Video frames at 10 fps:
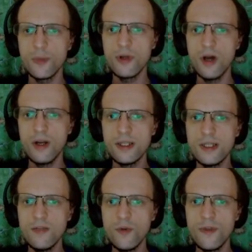And
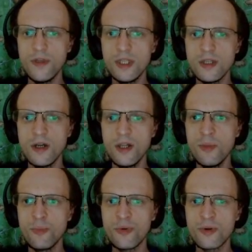honestly, with this tile, he
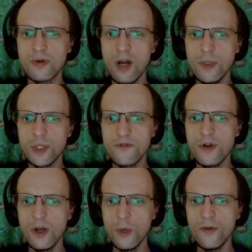probably should have
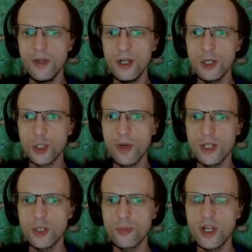gone over here and tried
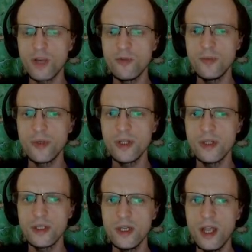to break Myrmidon's
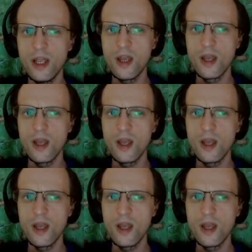city.